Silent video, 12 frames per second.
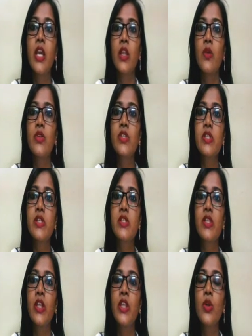Now this is
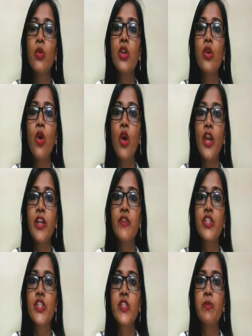the nucleoid
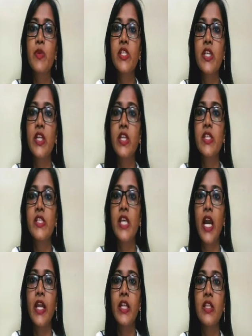which is present
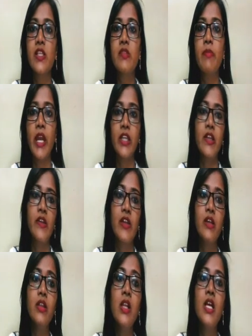inside this
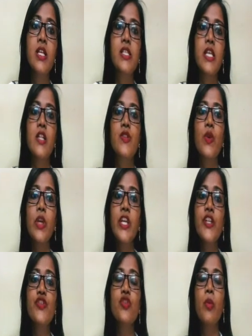bacterial cell. So
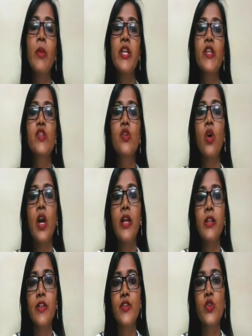each domain is coiled
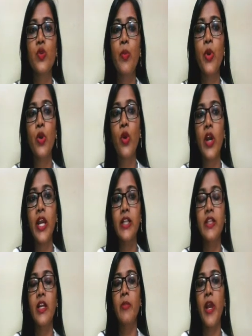and supercoiled,
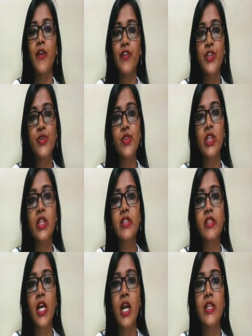thereby reducing the
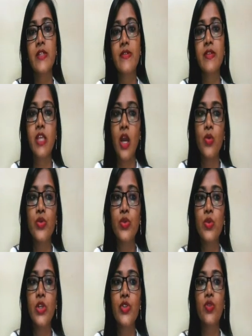size down to
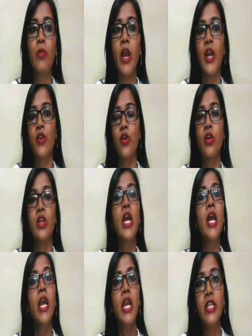the 2 micron
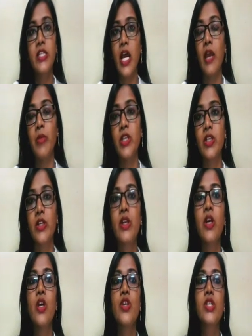in diameter.
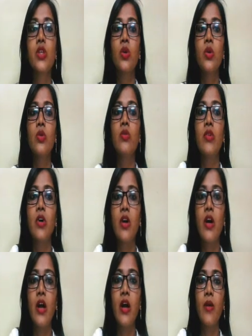So
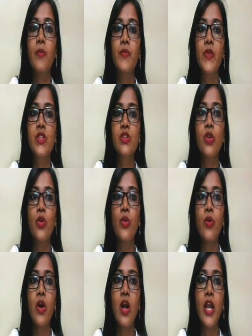
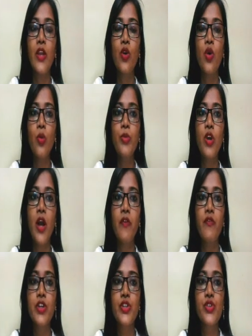I hope you have
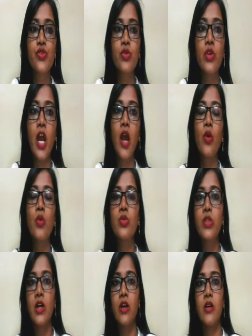understood how
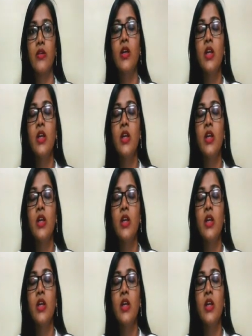the